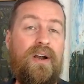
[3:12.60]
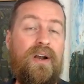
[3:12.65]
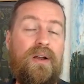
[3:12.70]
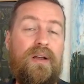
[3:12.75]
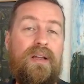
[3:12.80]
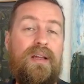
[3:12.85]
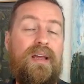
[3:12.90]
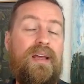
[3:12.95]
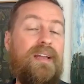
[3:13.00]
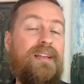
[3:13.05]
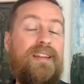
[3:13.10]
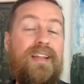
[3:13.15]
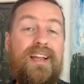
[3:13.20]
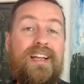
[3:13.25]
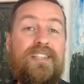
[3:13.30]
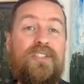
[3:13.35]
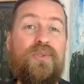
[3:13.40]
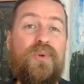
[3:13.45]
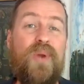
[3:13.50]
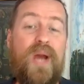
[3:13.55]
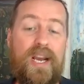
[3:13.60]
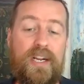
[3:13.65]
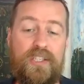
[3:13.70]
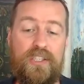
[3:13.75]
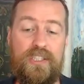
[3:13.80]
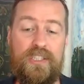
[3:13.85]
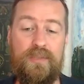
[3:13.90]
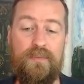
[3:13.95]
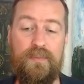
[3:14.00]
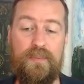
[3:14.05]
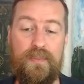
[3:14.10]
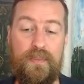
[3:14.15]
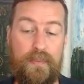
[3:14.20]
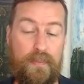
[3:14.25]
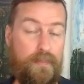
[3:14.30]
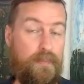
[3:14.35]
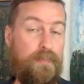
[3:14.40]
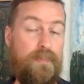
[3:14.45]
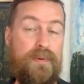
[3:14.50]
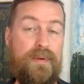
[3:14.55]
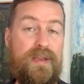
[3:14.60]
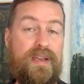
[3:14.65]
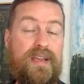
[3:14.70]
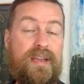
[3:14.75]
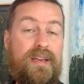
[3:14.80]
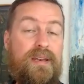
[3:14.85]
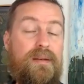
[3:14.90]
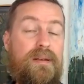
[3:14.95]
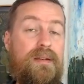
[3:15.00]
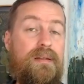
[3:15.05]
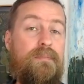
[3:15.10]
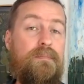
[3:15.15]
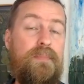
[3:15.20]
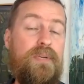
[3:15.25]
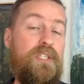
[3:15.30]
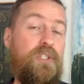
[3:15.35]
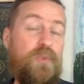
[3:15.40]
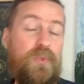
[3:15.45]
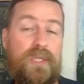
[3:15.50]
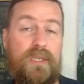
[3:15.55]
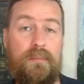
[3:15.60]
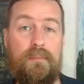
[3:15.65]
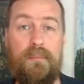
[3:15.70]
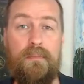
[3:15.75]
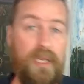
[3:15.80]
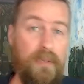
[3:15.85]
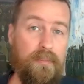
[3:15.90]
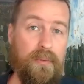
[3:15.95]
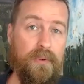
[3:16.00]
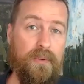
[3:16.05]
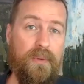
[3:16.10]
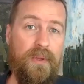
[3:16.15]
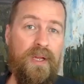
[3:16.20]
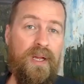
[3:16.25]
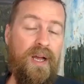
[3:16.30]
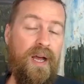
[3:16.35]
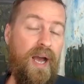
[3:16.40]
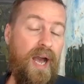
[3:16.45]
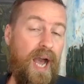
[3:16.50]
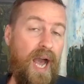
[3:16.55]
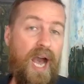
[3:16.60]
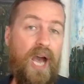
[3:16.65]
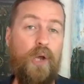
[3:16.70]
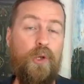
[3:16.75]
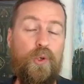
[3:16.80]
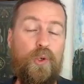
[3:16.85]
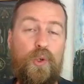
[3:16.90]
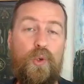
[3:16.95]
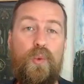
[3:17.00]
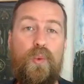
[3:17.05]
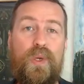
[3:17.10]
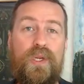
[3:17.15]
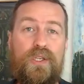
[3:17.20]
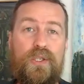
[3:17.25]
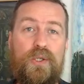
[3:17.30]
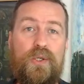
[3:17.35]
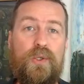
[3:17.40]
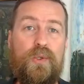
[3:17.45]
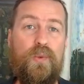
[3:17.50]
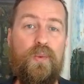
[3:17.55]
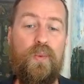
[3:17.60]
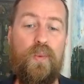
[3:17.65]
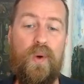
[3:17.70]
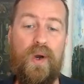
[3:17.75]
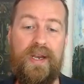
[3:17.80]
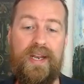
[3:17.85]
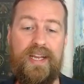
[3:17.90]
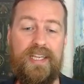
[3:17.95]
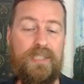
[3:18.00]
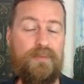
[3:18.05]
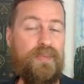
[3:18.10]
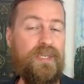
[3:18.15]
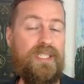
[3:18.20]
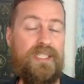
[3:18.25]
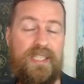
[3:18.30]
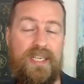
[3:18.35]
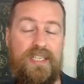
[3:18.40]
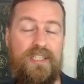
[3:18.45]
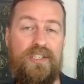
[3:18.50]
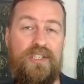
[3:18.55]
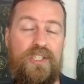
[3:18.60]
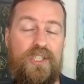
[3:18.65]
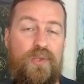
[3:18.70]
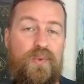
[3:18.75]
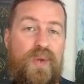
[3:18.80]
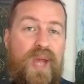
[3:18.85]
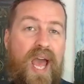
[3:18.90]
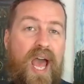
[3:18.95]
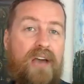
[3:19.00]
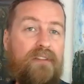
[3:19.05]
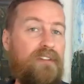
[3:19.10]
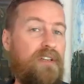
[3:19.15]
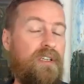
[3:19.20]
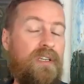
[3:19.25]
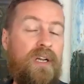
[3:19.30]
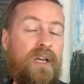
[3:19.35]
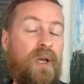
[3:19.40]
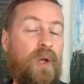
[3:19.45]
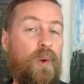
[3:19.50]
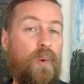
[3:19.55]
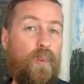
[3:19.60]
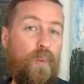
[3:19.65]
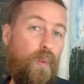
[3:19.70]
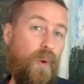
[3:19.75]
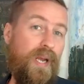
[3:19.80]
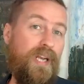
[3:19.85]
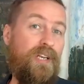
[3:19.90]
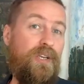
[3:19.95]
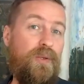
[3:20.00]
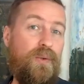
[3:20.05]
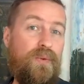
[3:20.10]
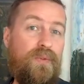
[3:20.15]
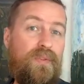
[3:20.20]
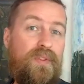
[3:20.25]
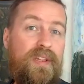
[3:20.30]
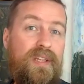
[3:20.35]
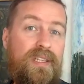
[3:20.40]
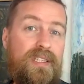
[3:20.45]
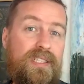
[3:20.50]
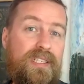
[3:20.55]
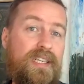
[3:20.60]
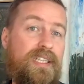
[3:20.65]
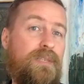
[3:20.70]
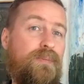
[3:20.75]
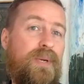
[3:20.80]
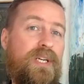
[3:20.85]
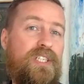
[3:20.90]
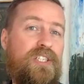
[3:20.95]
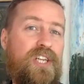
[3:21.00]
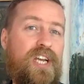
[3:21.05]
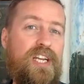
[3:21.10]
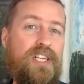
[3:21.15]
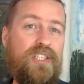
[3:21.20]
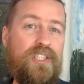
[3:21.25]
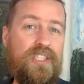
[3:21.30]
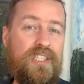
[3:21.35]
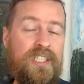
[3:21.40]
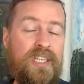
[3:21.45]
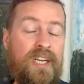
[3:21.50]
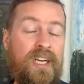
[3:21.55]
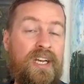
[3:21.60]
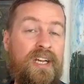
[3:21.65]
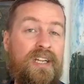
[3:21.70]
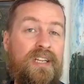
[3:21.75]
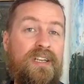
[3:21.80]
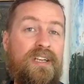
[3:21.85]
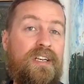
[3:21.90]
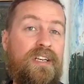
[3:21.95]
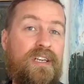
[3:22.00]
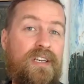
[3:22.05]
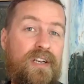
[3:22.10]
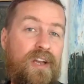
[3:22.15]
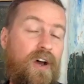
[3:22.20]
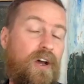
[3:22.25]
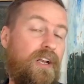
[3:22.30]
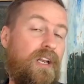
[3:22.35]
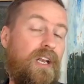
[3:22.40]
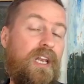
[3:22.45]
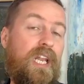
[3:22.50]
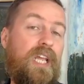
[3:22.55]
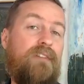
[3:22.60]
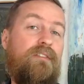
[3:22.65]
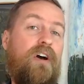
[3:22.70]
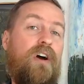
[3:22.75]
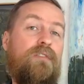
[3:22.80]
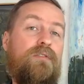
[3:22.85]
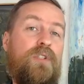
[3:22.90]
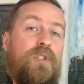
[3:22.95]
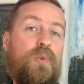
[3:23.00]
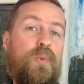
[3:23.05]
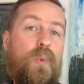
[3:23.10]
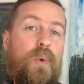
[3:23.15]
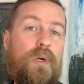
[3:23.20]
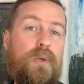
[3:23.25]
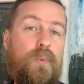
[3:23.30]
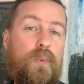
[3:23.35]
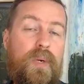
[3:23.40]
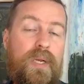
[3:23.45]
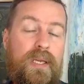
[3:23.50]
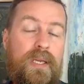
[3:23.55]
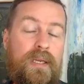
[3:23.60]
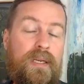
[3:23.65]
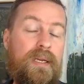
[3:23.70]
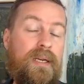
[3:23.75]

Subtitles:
and the interactions in between people. How do we do? What expectations do we have? And when do these expectations not live up to what we